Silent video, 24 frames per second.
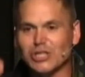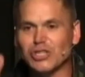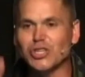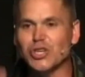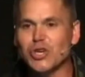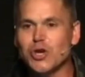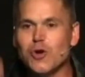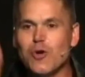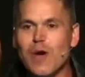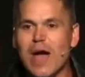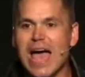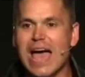
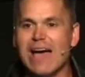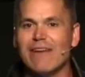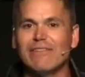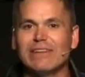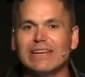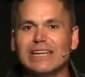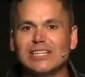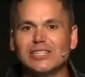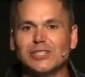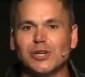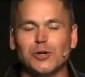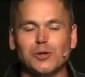You have
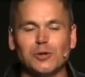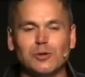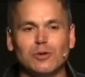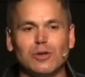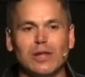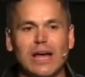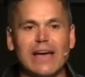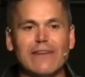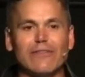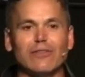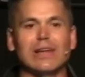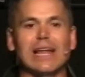an
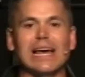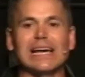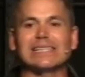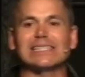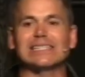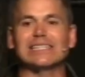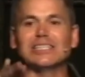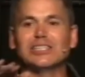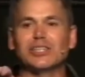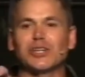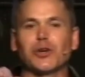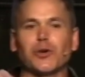eternal,
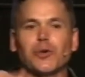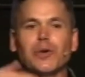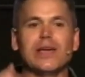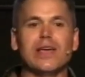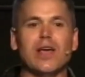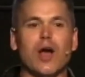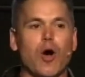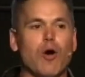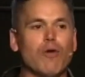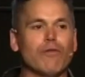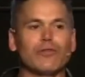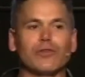everlasting
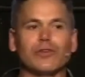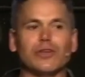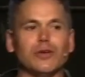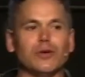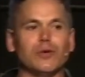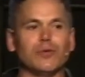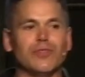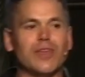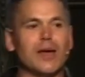decree over you